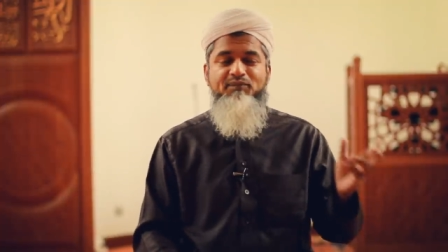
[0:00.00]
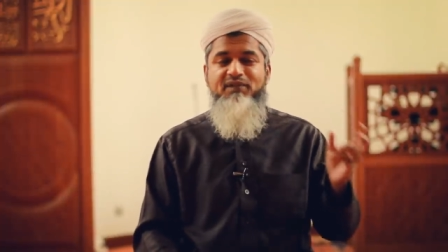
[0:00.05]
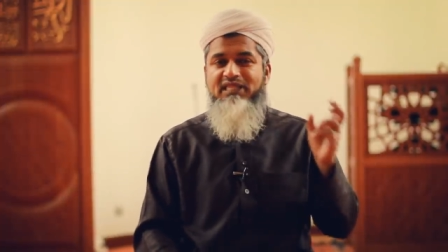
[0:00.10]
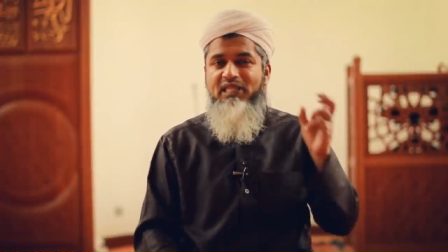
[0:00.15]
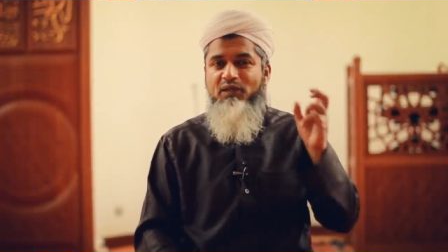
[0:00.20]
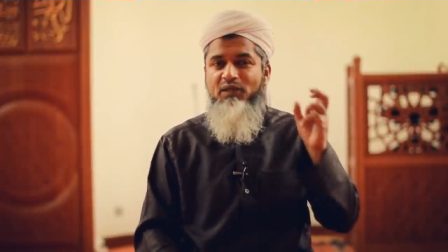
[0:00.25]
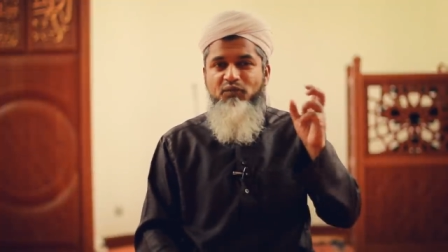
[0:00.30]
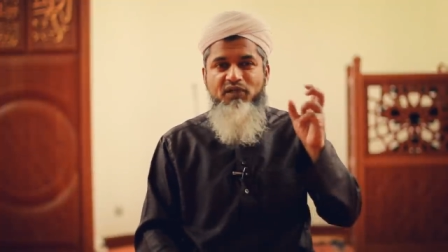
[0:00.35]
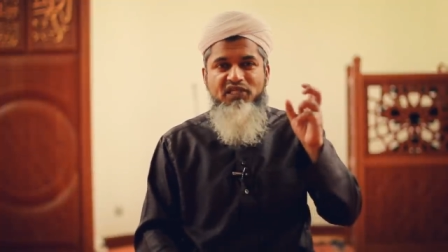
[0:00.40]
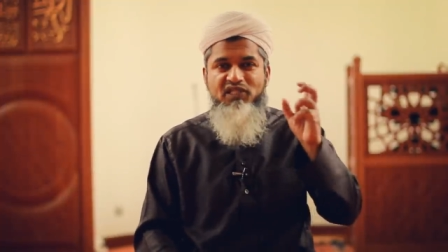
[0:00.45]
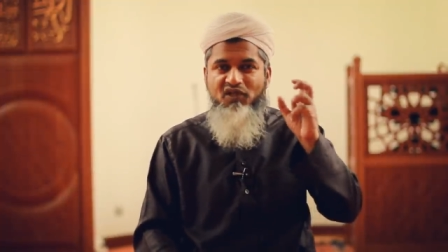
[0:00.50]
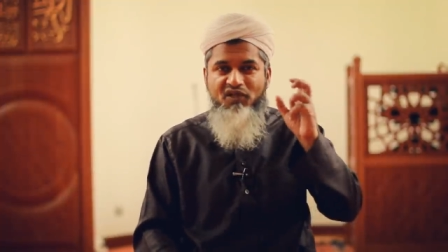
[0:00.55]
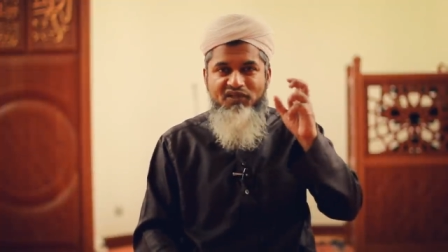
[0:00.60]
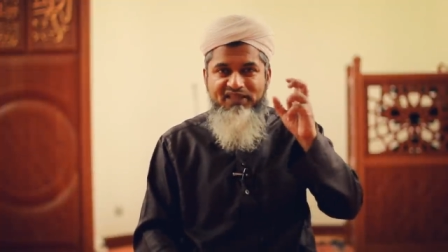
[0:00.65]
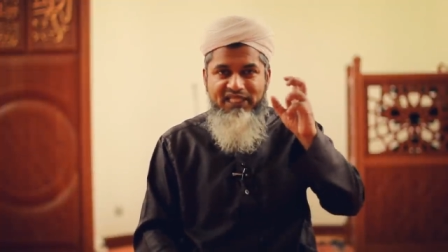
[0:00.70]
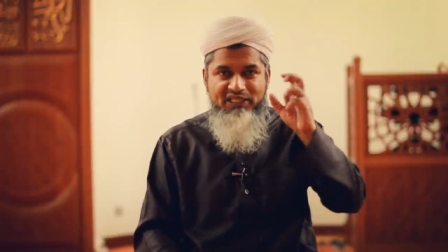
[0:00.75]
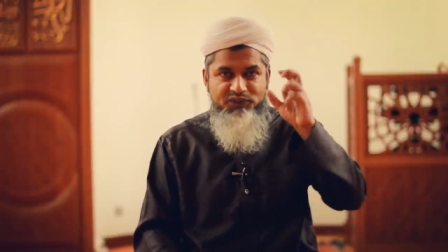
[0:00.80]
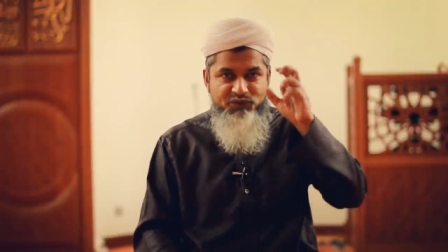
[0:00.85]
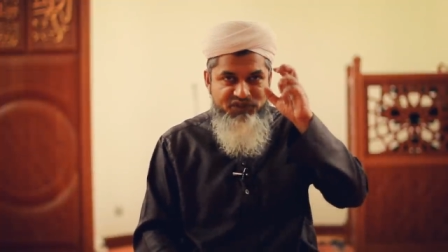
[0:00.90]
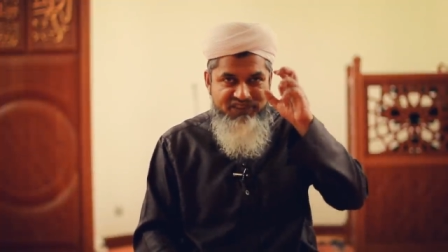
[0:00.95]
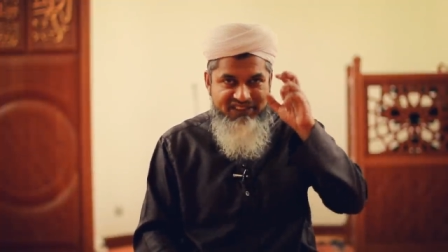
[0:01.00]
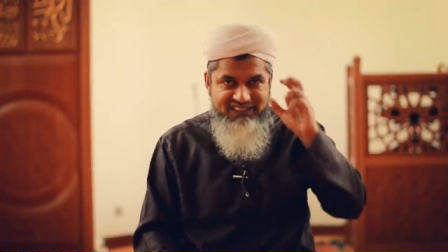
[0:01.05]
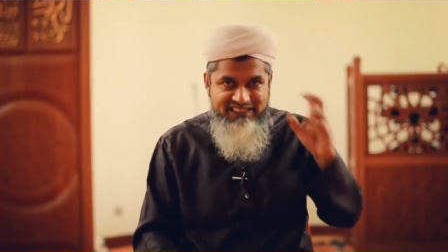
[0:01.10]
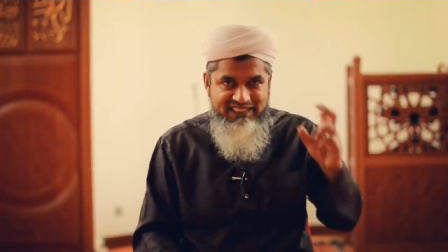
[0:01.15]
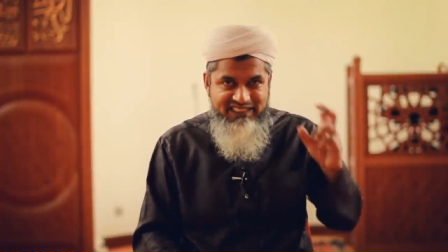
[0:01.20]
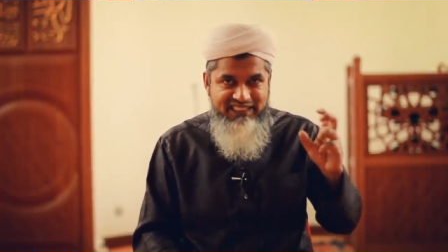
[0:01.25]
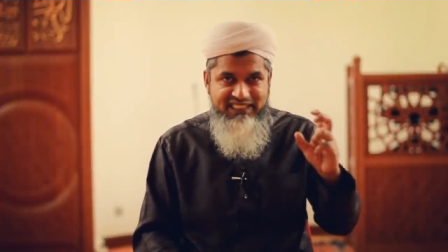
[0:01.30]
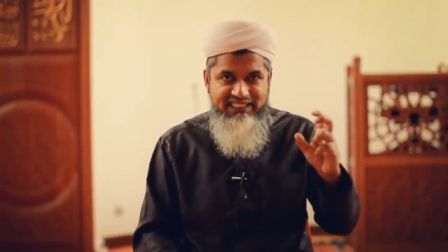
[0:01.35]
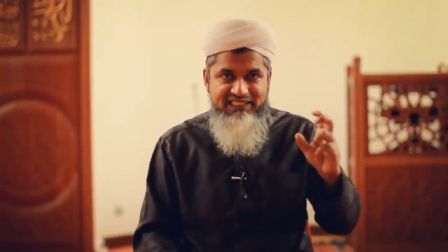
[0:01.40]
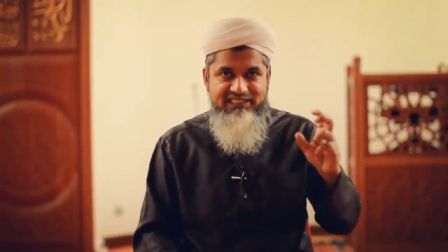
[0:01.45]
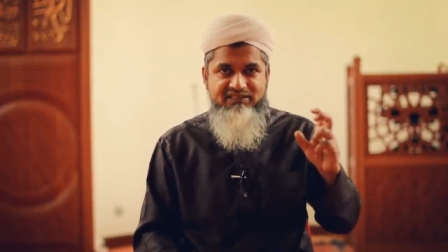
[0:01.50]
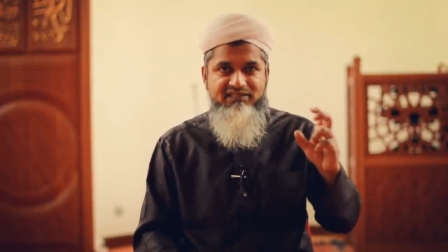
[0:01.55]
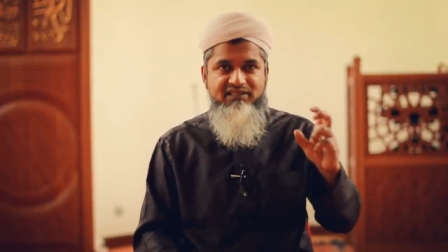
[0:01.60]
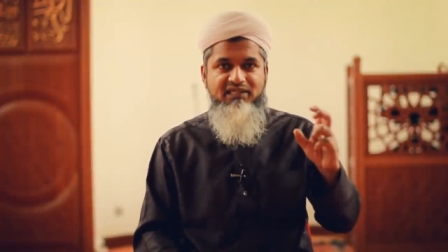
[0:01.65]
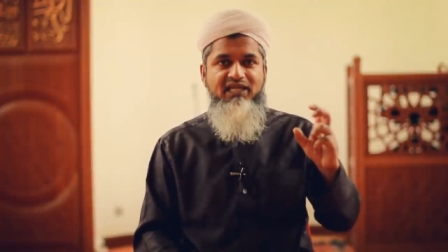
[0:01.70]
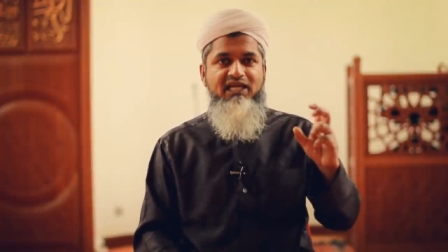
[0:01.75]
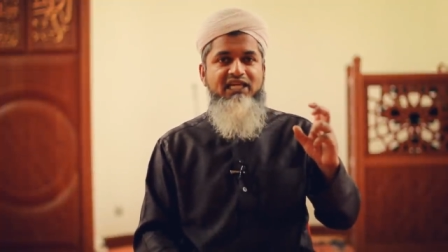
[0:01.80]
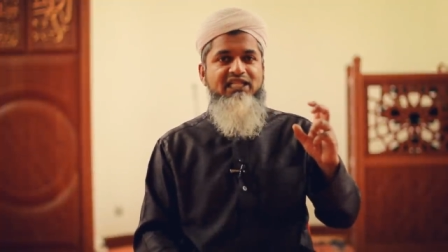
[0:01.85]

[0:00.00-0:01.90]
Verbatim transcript: but they were not there to see it.